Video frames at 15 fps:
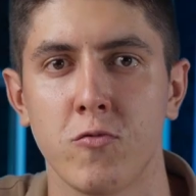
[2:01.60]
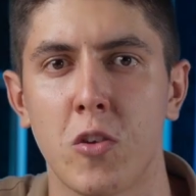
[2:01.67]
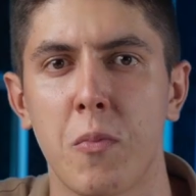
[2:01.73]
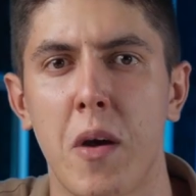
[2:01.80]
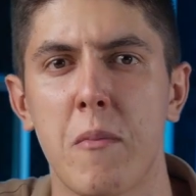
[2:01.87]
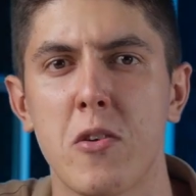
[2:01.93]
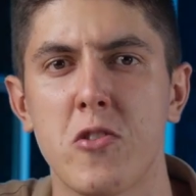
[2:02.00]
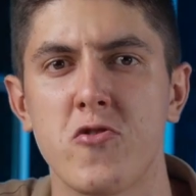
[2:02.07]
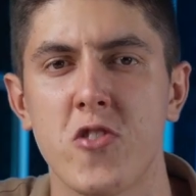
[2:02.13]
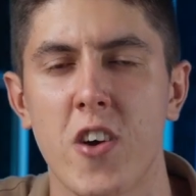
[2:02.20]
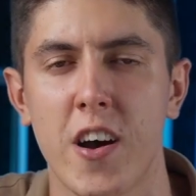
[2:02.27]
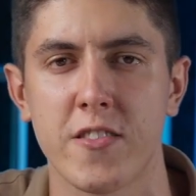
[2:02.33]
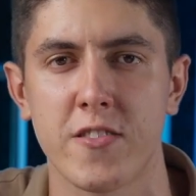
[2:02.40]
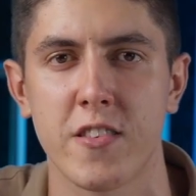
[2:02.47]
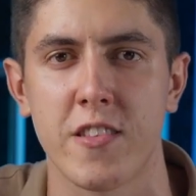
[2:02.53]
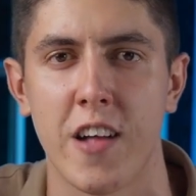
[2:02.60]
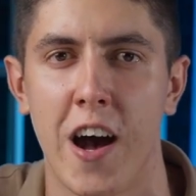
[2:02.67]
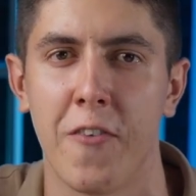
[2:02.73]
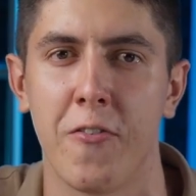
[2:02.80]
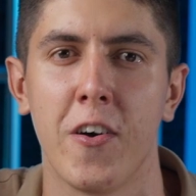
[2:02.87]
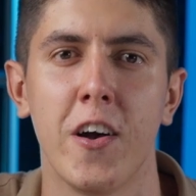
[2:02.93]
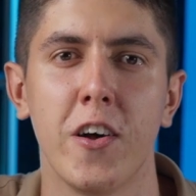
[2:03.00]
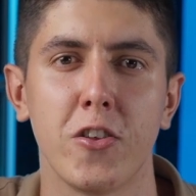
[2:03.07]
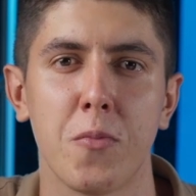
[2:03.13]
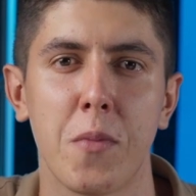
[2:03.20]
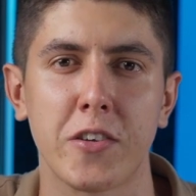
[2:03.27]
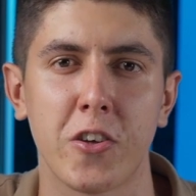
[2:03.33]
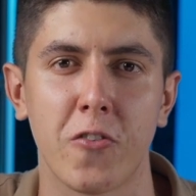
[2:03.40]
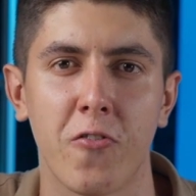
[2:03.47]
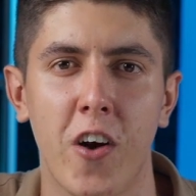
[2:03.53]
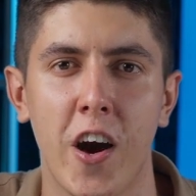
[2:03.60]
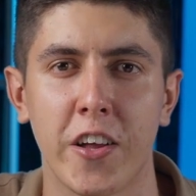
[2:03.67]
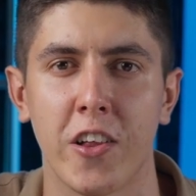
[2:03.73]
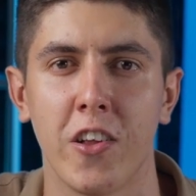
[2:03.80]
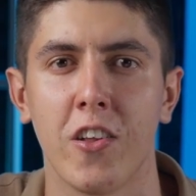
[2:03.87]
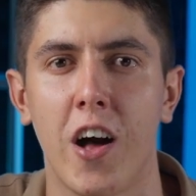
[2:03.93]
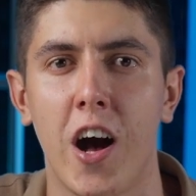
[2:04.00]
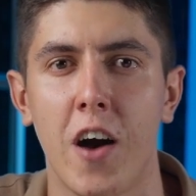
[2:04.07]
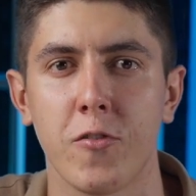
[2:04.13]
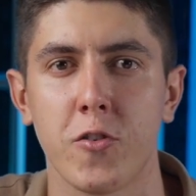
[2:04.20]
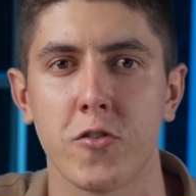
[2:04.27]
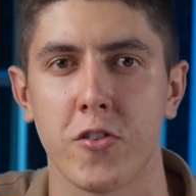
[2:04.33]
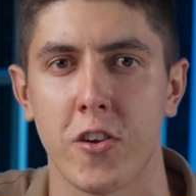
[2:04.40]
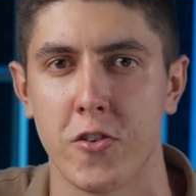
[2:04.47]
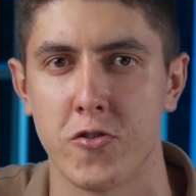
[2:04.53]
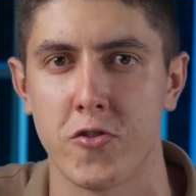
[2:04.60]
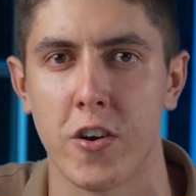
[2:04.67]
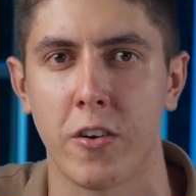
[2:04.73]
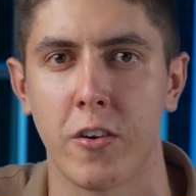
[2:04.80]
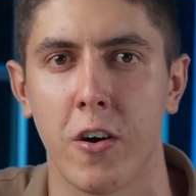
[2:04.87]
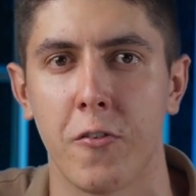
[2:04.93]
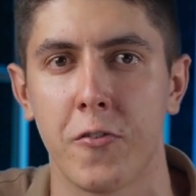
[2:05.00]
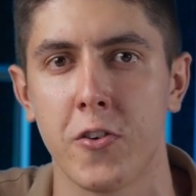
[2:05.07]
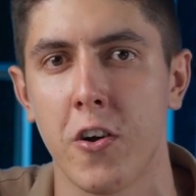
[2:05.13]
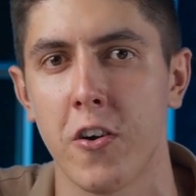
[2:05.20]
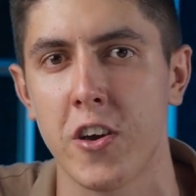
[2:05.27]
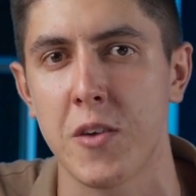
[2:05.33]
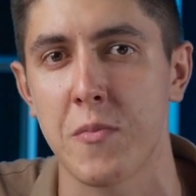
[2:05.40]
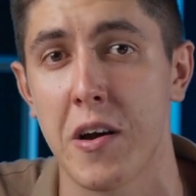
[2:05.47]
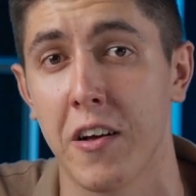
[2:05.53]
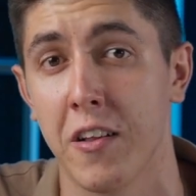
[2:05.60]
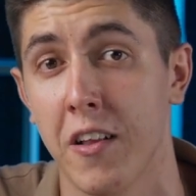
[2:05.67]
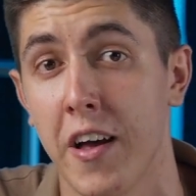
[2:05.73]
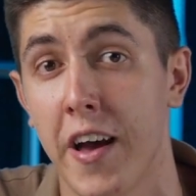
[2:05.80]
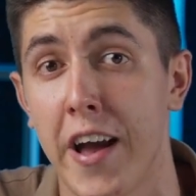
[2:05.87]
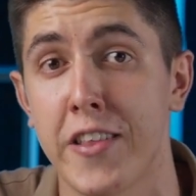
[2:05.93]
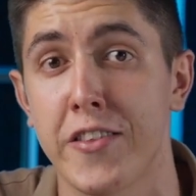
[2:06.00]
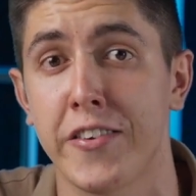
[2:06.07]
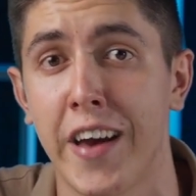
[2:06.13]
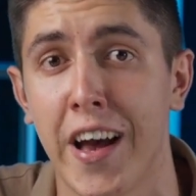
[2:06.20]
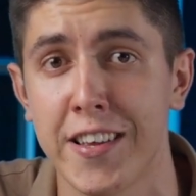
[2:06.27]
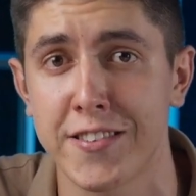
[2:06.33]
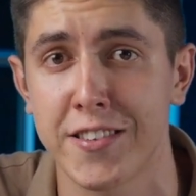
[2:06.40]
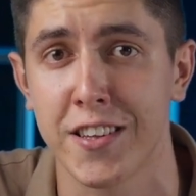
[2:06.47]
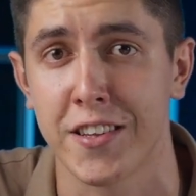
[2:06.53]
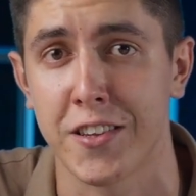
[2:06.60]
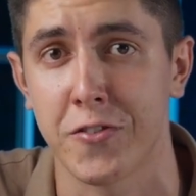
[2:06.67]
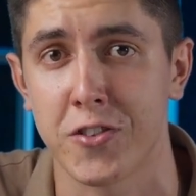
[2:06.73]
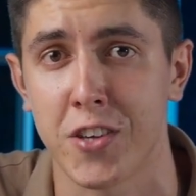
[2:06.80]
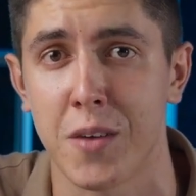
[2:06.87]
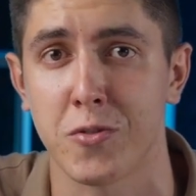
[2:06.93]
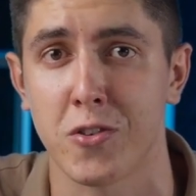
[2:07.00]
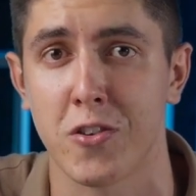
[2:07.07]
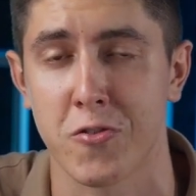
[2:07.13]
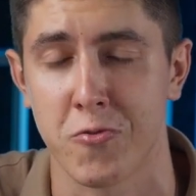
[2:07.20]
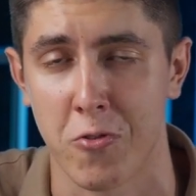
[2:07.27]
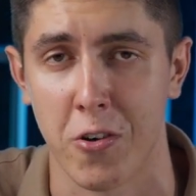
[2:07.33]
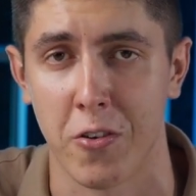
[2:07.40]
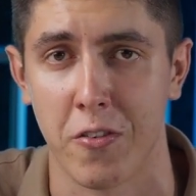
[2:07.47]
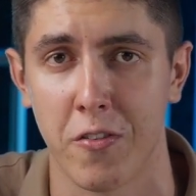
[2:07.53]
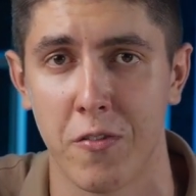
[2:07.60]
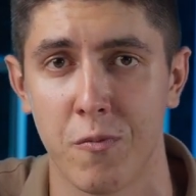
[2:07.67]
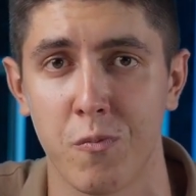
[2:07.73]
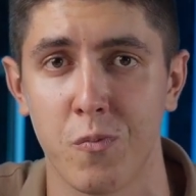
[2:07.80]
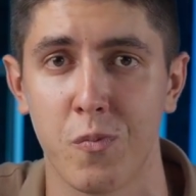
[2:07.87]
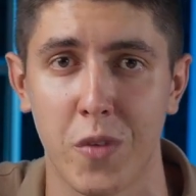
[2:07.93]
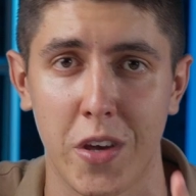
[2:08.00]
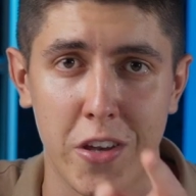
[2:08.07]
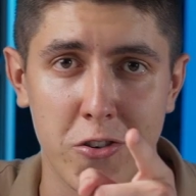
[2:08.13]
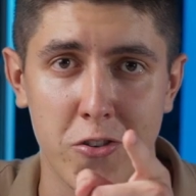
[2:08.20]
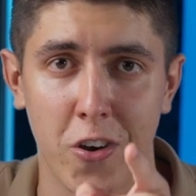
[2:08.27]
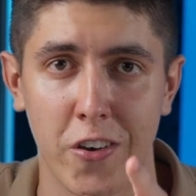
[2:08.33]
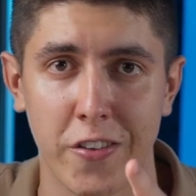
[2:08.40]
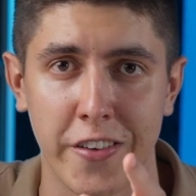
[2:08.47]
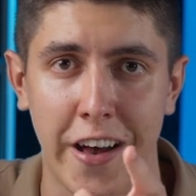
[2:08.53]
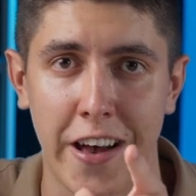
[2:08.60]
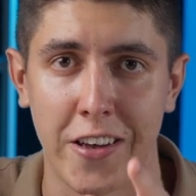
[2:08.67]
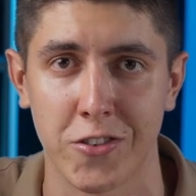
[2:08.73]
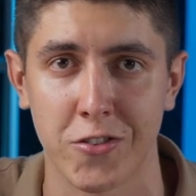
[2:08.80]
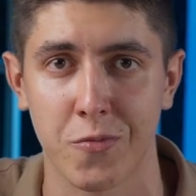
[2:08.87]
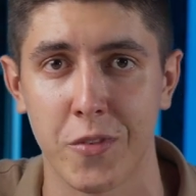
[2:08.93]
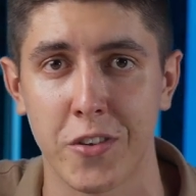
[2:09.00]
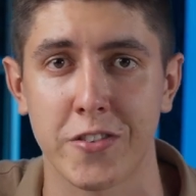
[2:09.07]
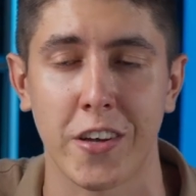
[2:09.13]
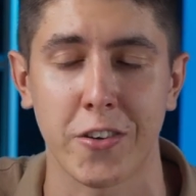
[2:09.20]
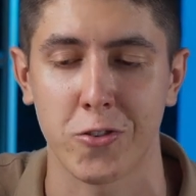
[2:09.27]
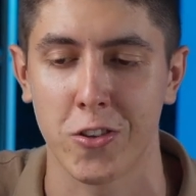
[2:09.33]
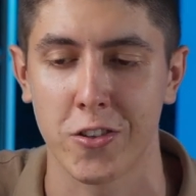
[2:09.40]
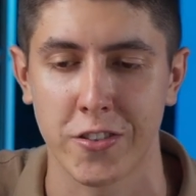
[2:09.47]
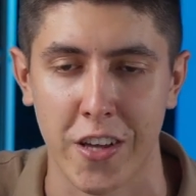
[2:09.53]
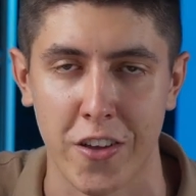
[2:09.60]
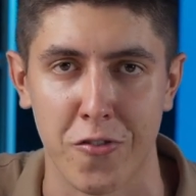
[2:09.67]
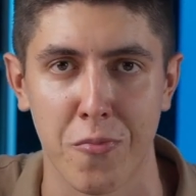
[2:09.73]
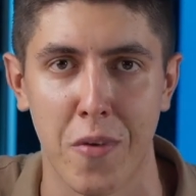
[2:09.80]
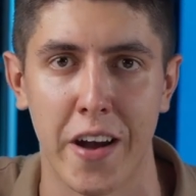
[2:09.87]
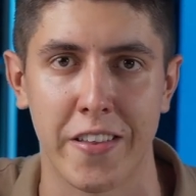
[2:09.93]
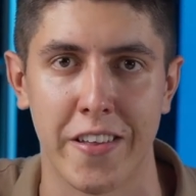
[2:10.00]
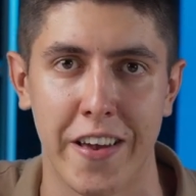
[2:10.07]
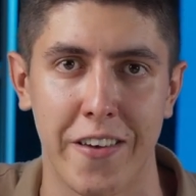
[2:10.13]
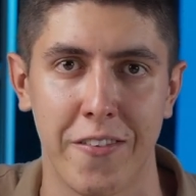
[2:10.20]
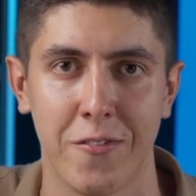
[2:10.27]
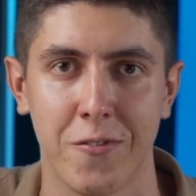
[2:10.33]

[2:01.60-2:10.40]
That might be just enough to make the final after-send check of your email and cancel it if something is wrong. Enjoy it, guys, it's actually saved my day.